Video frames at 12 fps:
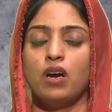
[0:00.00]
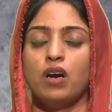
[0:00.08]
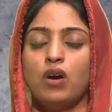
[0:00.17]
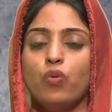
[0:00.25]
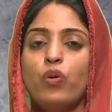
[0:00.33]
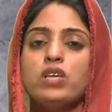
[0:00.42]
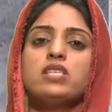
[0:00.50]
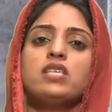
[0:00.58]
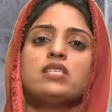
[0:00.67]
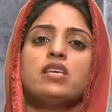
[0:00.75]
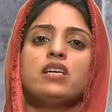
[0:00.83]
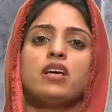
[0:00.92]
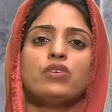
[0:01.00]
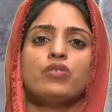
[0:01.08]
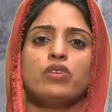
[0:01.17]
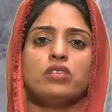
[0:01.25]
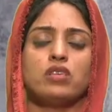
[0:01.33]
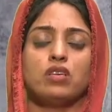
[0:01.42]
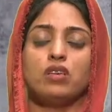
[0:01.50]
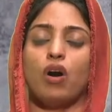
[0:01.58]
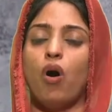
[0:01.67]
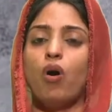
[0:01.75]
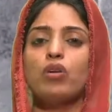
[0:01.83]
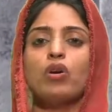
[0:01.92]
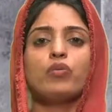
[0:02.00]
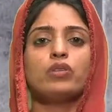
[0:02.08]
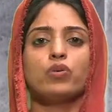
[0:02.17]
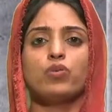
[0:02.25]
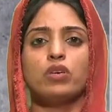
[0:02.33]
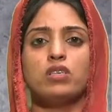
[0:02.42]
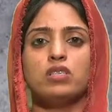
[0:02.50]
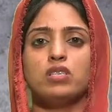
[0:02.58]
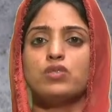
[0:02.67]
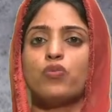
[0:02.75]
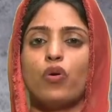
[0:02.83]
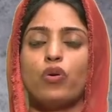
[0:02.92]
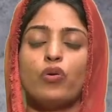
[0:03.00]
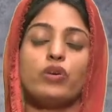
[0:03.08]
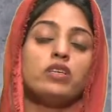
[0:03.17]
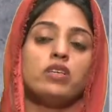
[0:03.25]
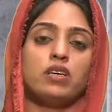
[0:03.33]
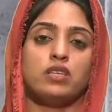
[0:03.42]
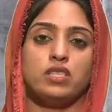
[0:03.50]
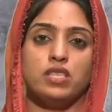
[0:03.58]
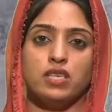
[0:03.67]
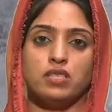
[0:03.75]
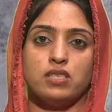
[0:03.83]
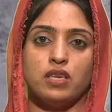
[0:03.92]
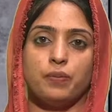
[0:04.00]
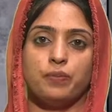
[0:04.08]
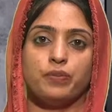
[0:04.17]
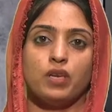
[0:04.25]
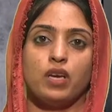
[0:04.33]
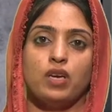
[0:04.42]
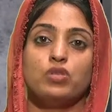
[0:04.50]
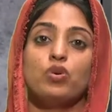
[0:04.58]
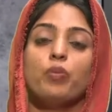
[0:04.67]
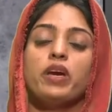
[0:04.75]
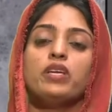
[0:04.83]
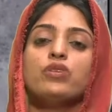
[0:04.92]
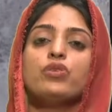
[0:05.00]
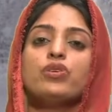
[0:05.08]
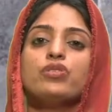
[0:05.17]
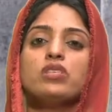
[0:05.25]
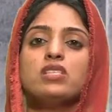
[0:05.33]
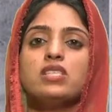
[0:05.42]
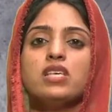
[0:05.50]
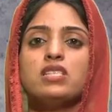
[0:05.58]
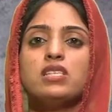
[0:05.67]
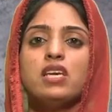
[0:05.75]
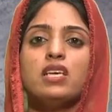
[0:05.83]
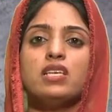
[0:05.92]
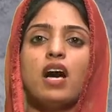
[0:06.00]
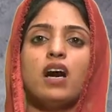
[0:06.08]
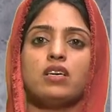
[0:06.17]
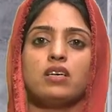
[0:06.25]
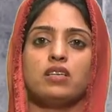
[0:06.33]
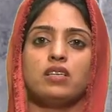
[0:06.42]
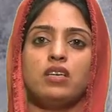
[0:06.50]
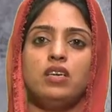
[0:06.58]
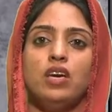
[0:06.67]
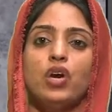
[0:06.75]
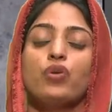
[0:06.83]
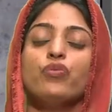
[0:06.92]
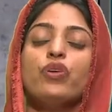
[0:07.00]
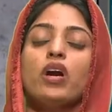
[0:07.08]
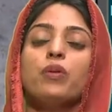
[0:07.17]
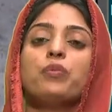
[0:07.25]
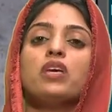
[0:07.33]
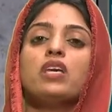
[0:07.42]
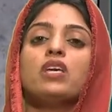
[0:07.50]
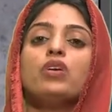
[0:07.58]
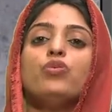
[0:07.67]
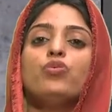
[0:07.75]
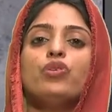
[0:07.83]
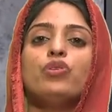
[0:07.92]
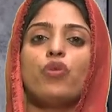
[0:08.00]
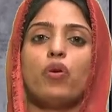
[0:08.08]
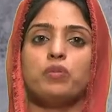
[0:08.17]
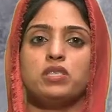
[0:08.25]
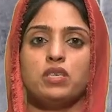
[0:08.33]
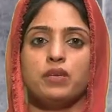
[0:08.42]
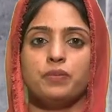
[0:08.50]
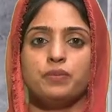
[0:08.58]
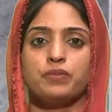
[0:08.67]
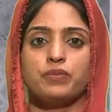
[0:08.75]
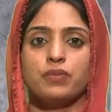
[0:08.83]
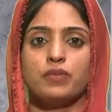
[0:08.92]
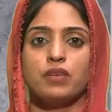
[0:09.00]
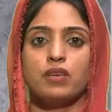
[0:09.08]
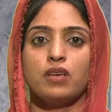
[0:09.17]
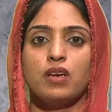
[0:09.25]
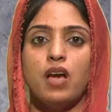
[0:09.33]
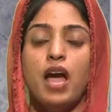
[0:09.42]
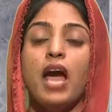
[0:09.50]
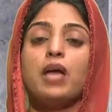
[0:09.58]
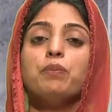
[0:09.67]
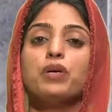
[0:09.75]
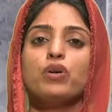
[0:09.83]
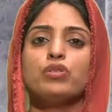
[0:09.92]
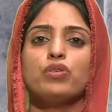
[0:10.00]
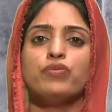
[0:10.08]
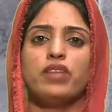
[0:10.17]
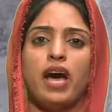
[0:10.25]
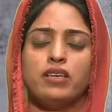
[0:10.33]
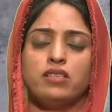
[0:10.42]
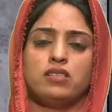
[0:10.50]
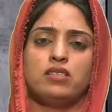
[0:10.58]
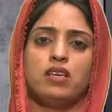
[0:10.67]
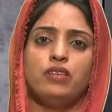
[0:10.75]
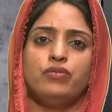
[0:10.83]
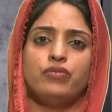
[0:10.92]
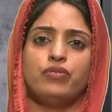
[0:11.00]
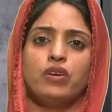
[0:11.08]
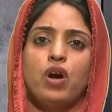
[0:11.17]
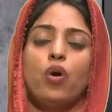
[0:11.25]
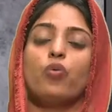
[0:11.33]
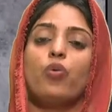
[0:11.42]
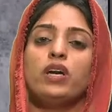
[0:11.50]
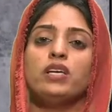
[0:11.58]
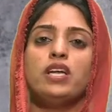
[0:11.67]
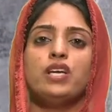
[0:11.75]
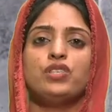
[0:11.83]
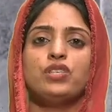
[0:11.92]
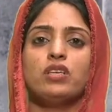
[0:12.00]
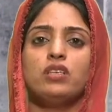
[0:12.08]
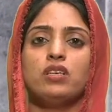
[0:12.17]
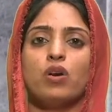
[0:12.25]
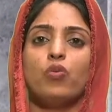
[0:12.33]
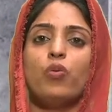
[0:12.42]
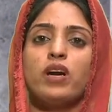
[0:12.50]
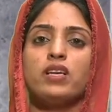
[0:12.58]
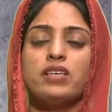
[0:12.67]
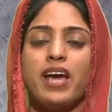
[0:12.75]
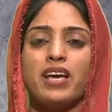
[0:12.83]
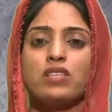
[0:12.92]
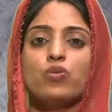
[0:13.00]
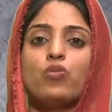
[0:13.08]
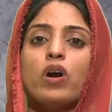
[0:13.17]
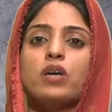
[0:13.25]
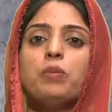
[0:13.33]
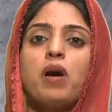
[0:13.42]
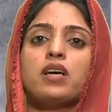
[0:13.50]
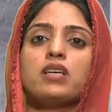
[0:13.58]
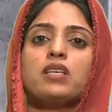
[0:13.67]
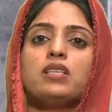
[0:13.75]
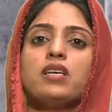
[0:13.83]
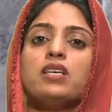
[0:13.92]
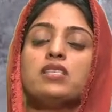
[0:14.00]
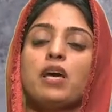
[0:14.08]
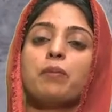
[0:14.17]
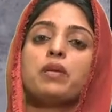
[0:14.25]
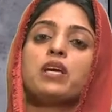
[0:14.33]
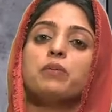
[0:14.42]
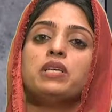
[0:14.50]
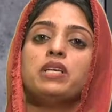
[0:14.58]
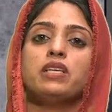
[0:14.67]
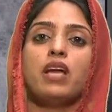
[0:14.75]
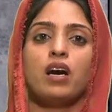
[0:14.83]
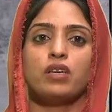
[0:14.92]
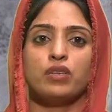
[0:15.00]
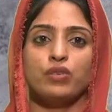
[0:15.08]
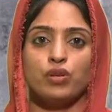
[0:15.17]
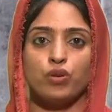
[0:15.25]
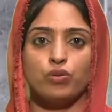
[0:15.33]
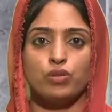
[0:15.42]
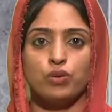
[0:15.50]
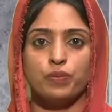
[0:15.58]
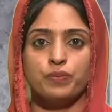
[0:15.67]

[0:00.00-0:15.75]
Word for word: 160 countries in all over the world is following GST. So by introducing GST in our country, we are bringing uniformity. And because of that itself, one nation, one tax, one market is applicable in our country also.